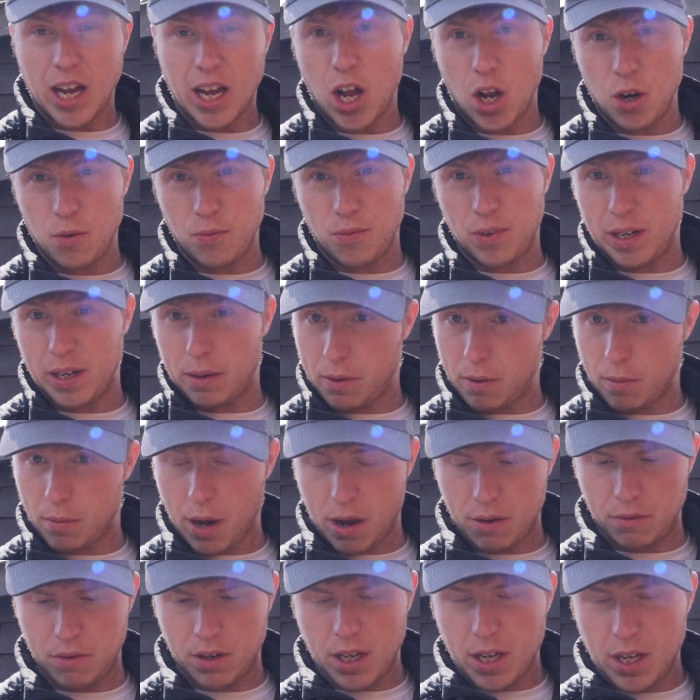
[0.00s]
Hopefully we
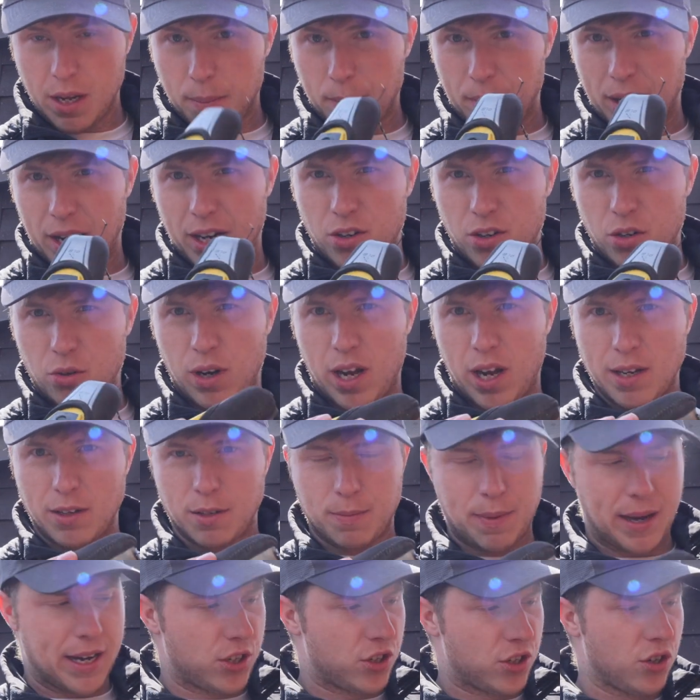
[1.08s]
won't, but I do like to
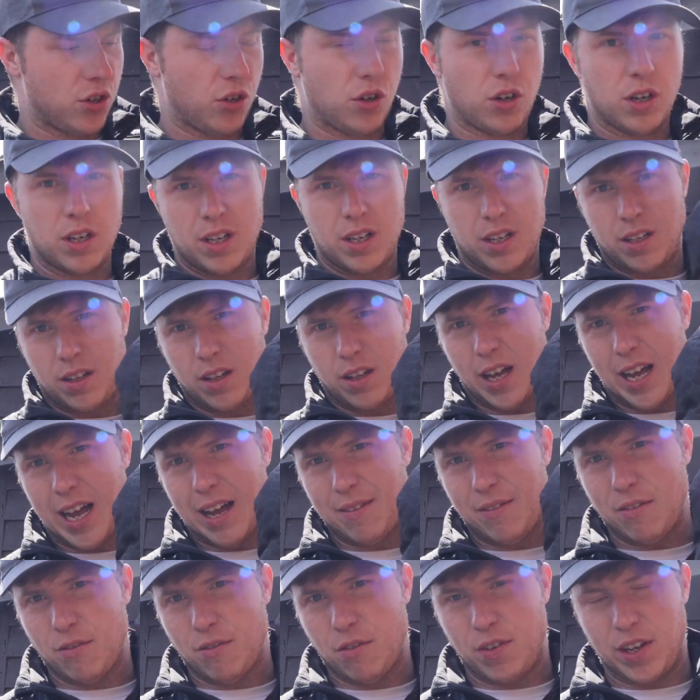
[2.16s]
make sure that I
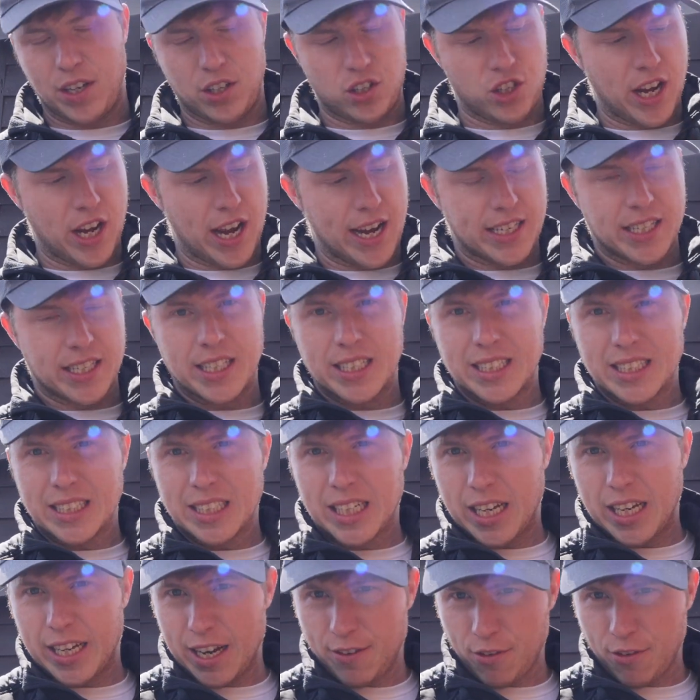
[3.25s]
have everything checked.
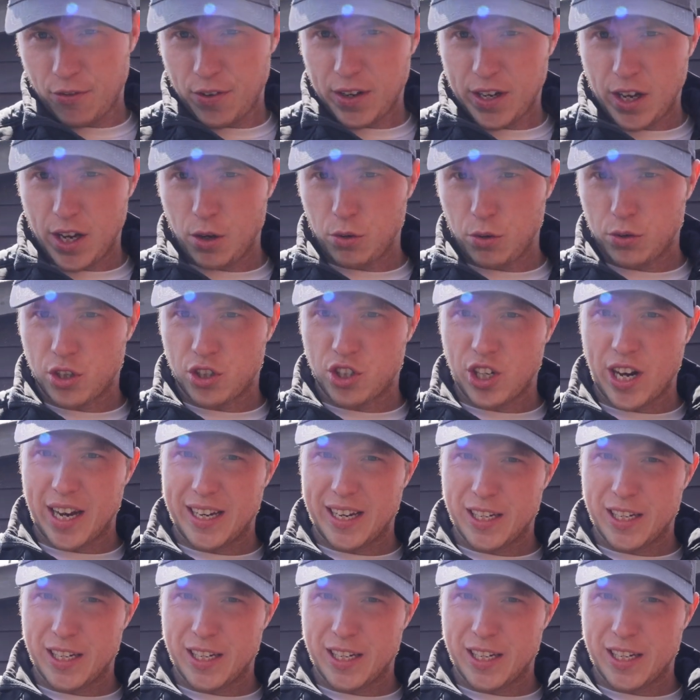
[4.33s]
Another thing I also check